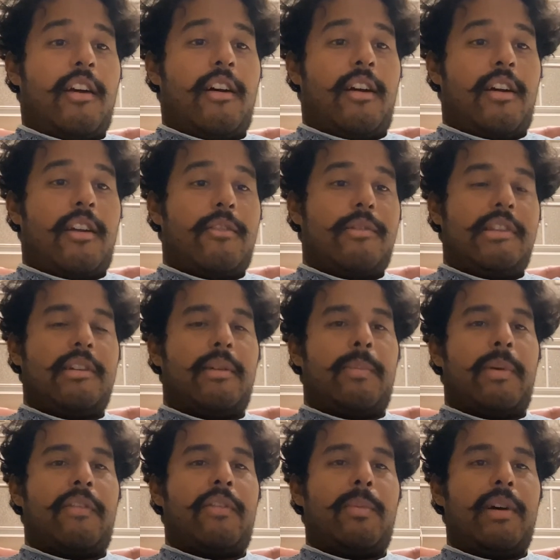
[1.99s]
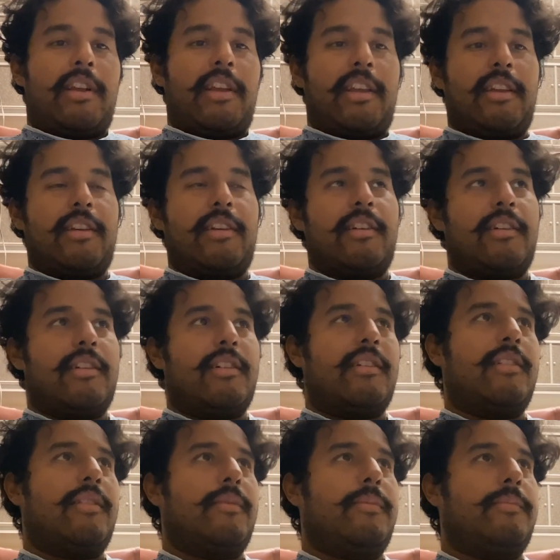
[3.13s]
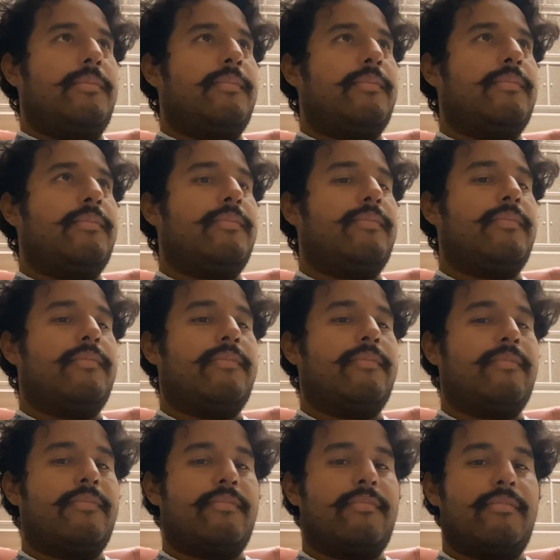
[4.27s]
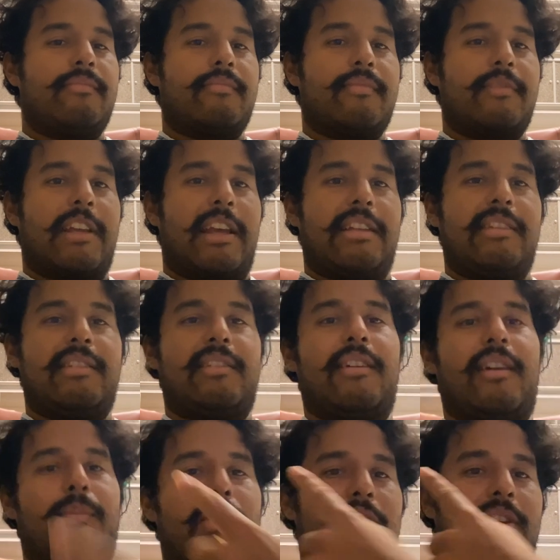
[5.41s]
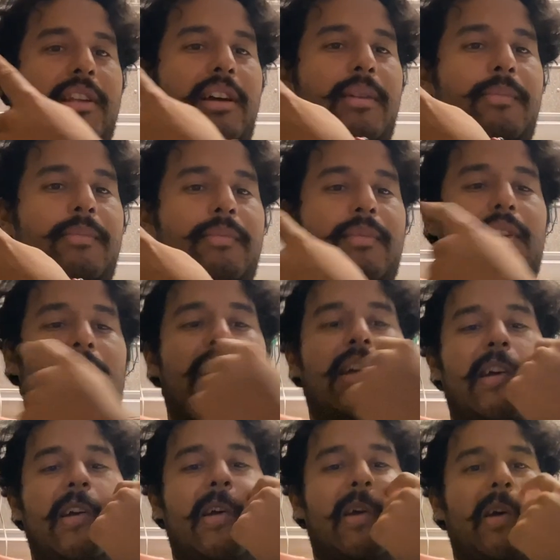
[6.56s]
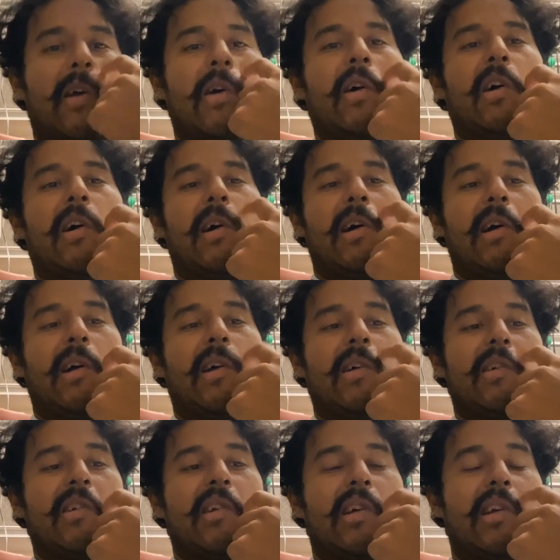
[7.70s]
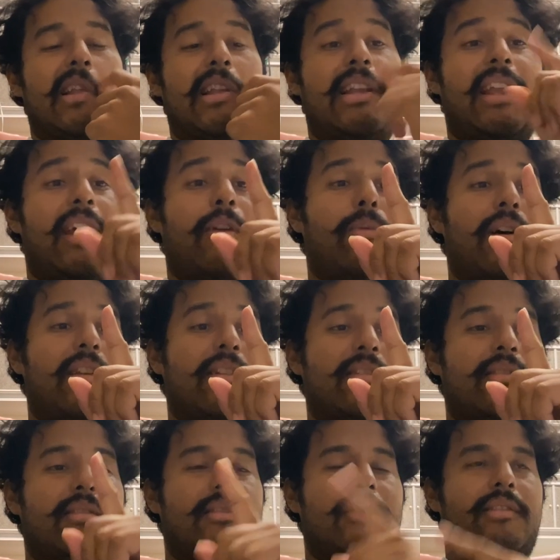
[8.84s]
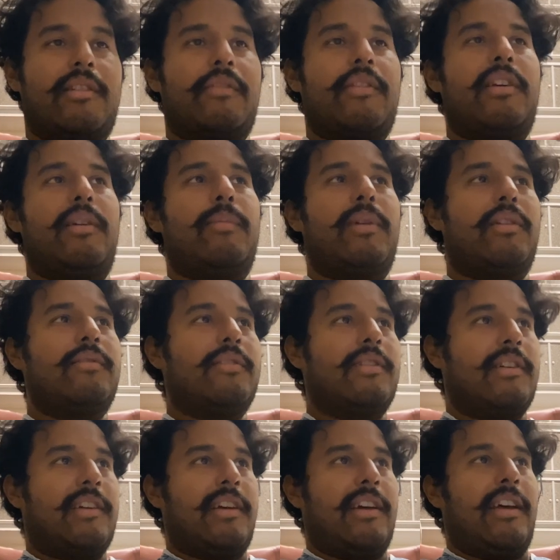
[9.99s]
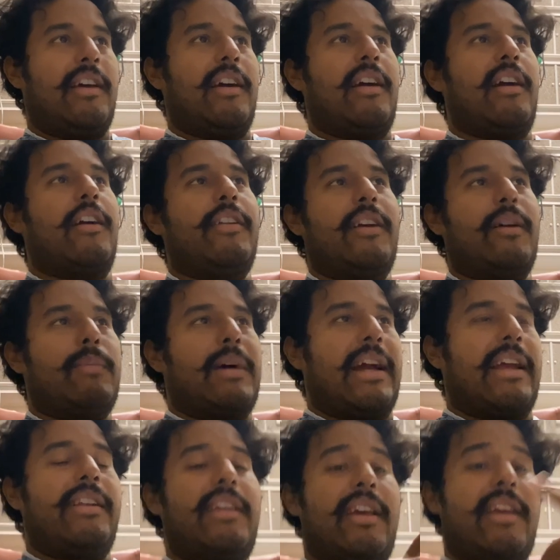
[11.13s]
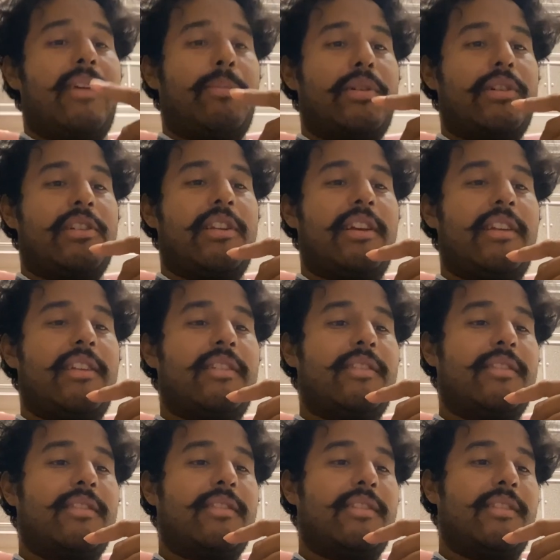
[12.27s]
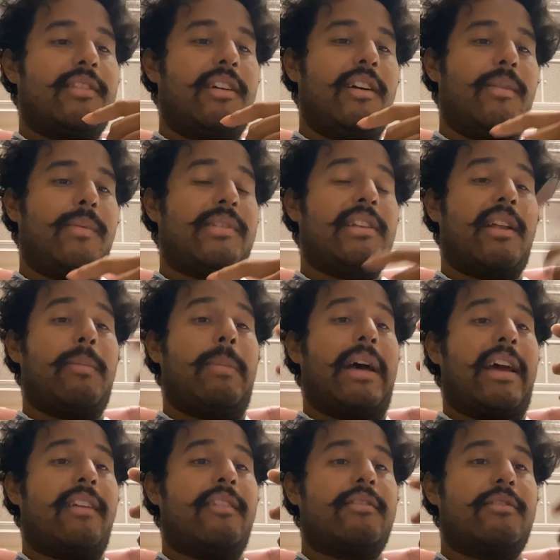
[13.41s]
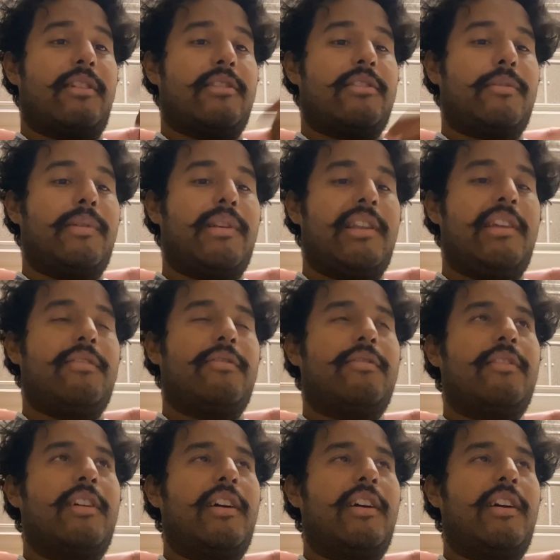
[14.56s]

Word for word: Alright, what's up everybody? Um, as you can tell, I'm hooked up. Uh, day one of chemo. I already got my IDA pushed in. Um, it's not a bag, so that's a relief.